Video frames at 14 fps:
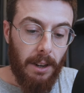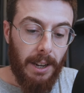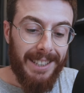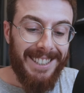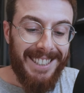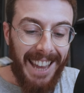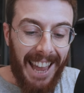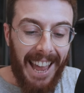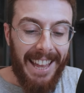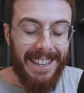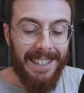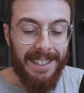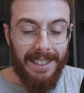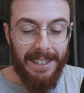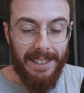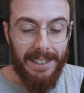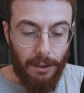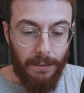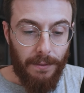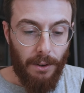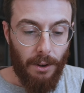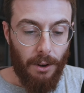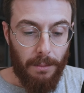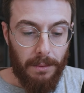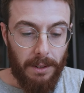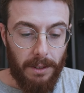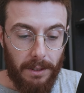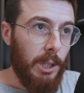9, 10
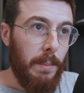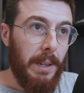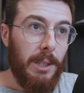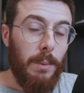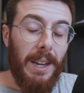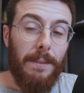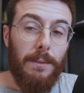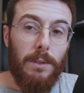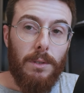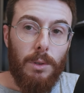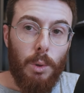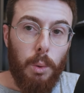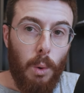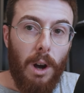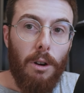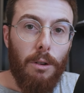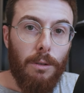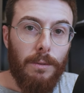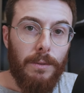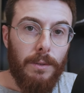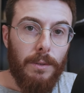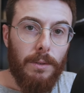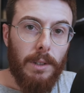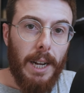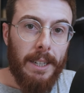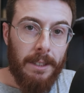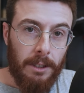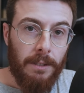confirmed, which means we have 12
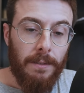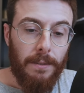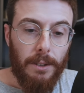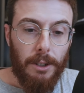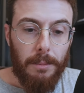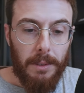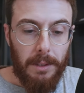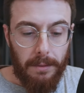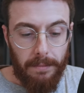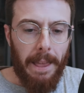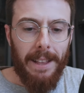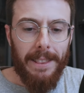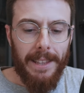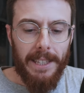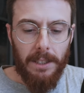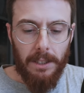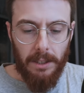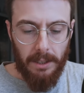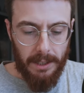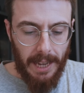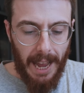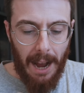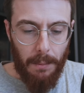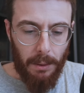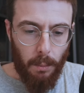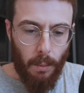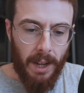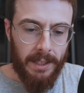unconfirmed. Now let's start
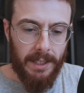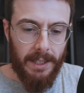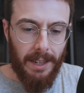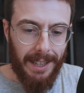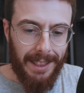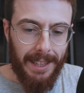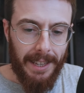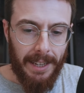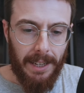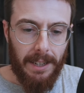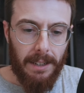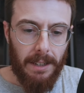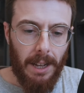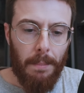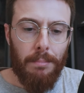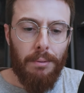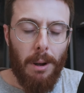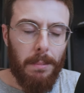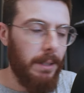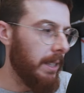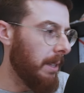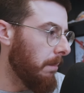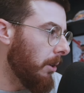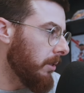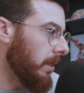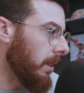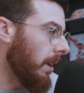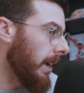with ones that I think are probably the
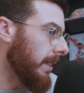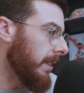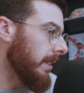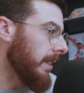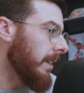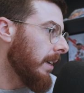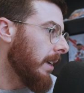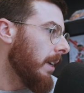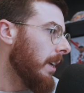most likely,